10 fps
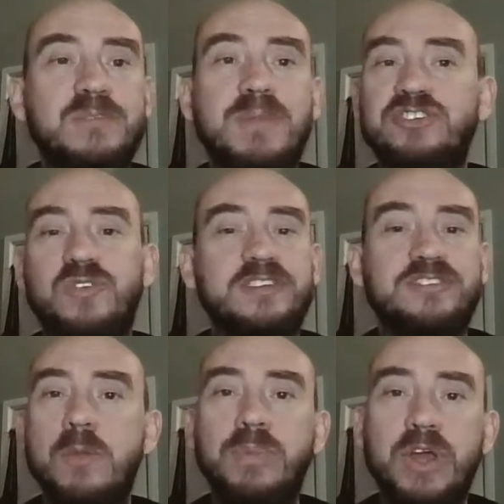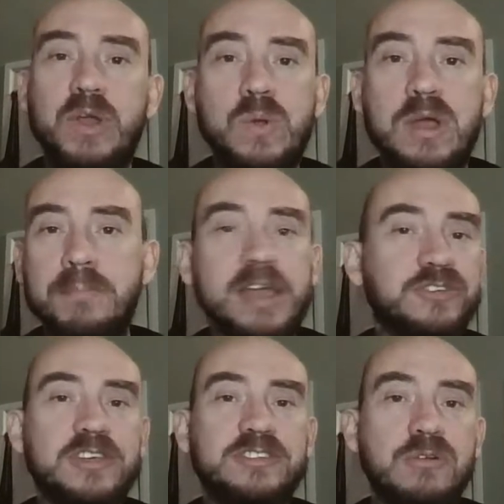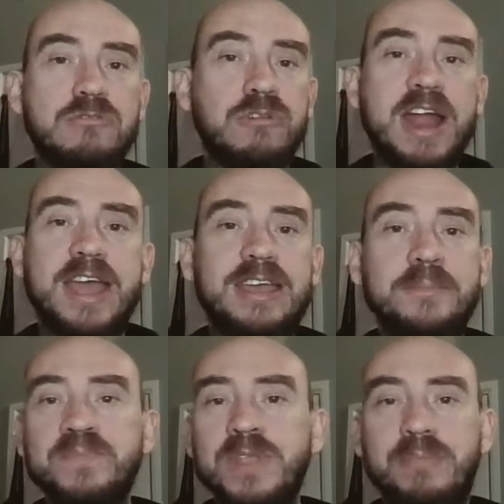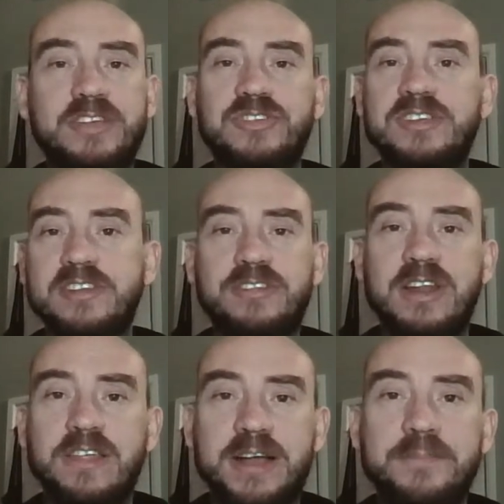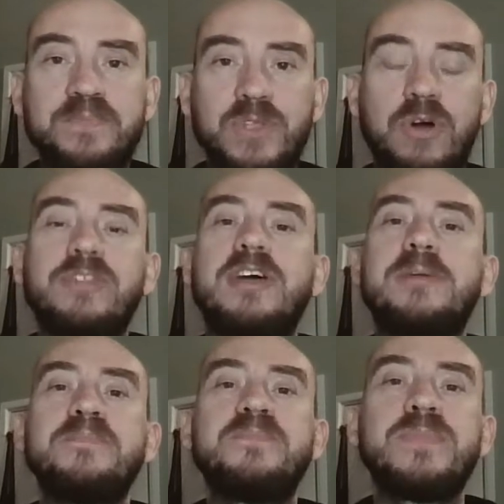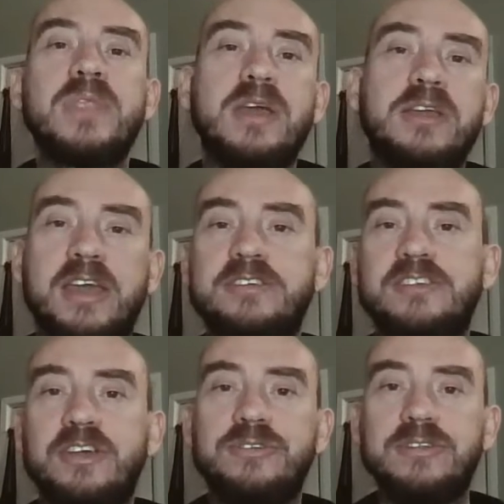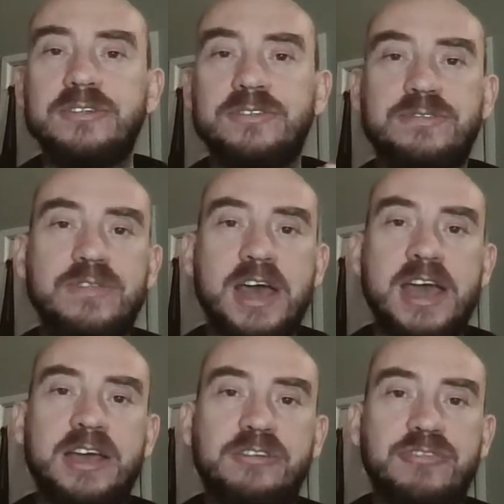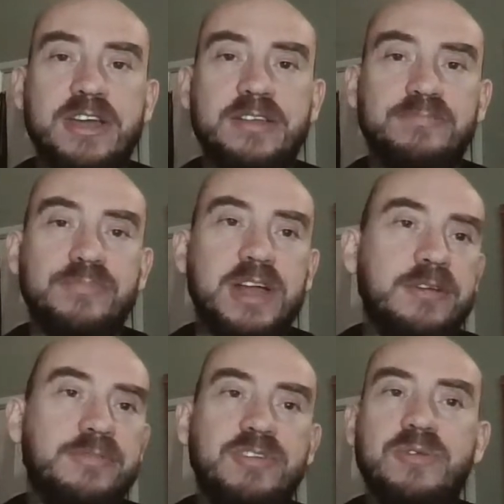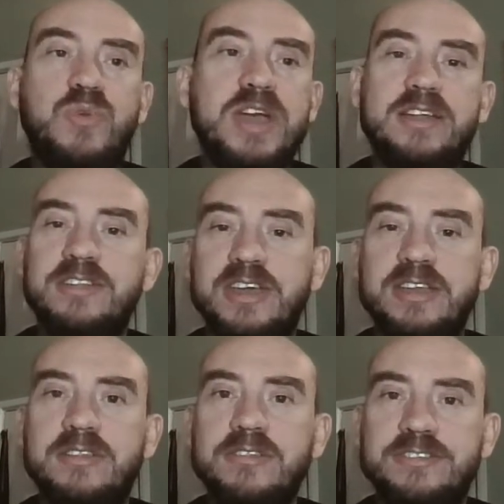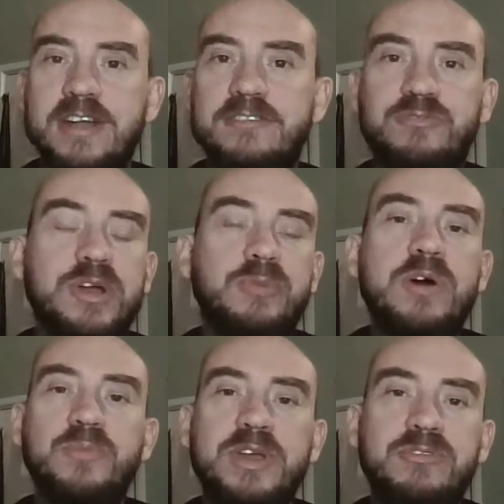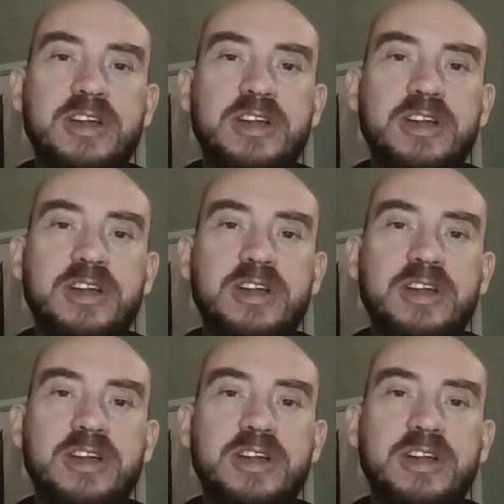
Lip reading: Make sure there's no blue. Make sure there's no gray. Make sure there's nothing like that on there. Okay, so They create weird looking stuff. One